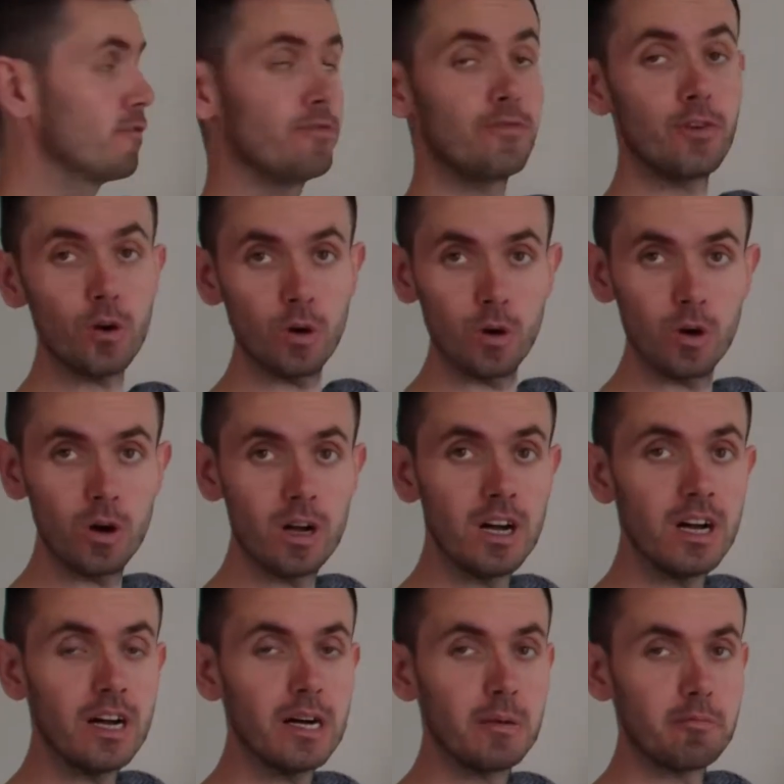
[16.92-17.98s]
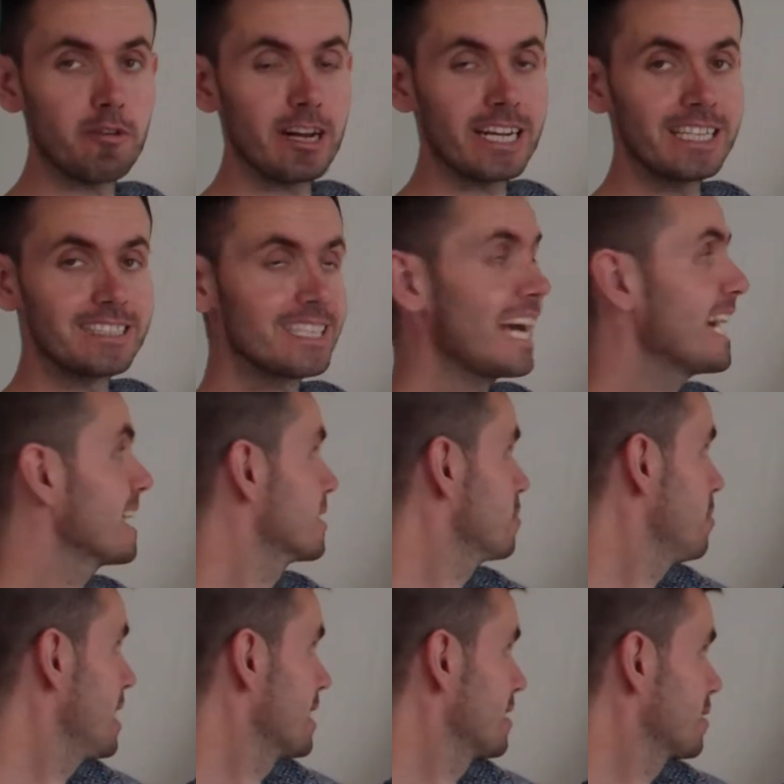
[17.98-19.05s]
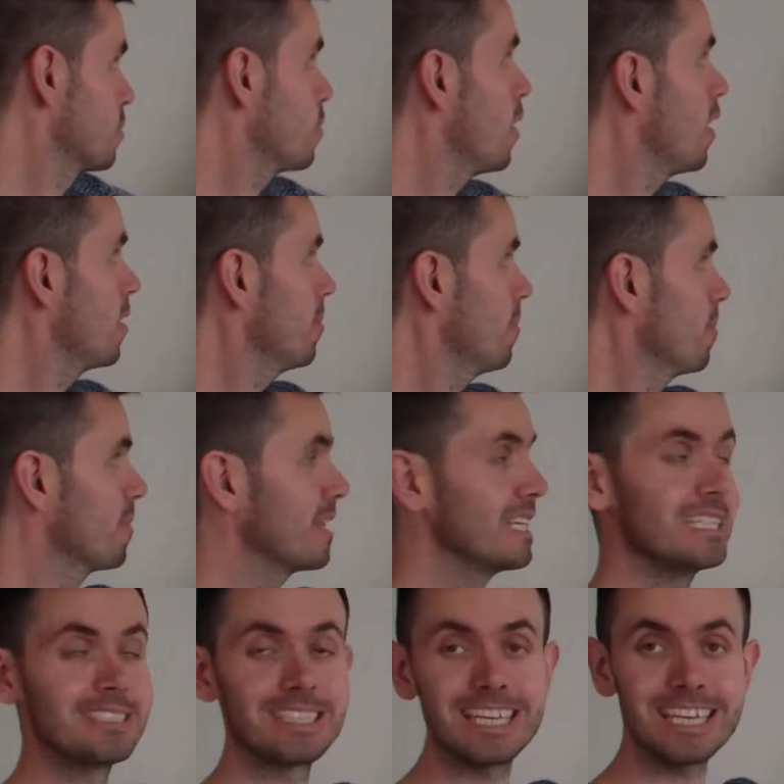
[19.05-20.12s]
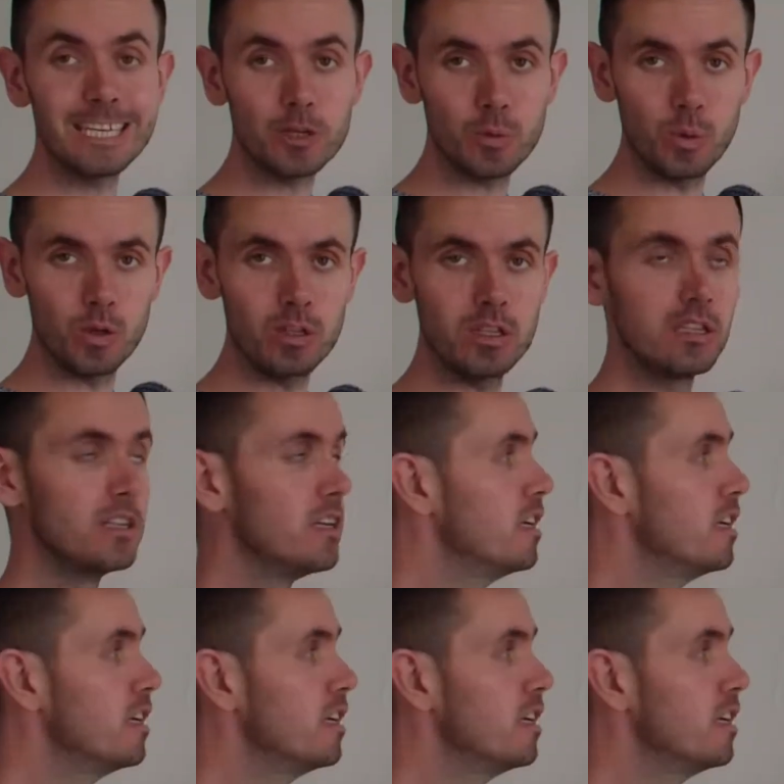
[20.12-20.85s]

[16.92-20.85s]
4 brackets x minus 1 is equal